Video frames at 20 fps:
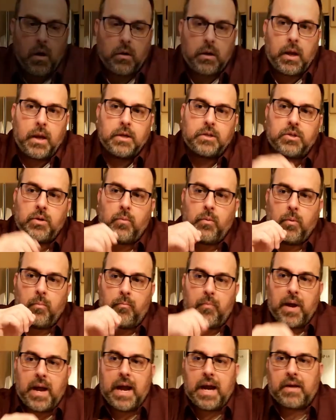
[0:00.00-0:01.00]
Okay, so
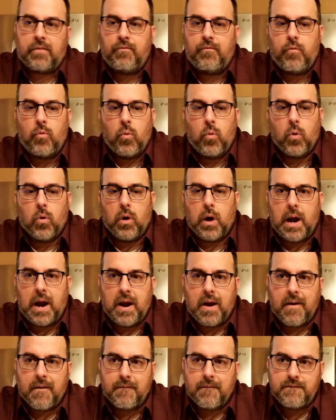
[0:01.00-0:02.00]
we're back
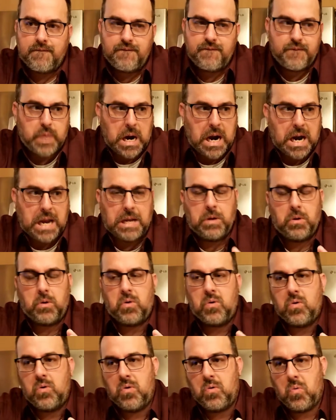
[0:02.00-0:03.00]
for our
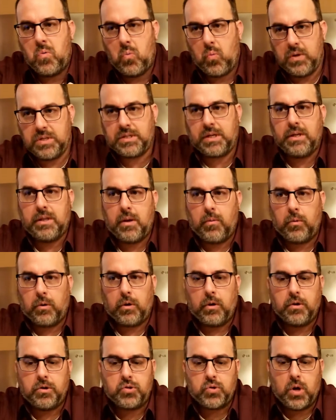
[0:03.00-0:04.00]
final whiskey that
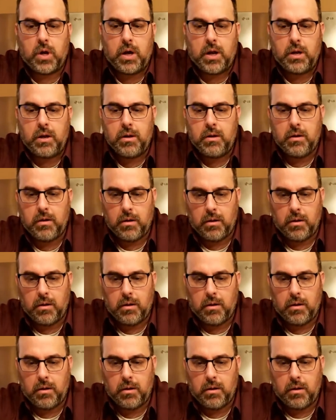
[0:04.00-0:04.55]
we're going to try.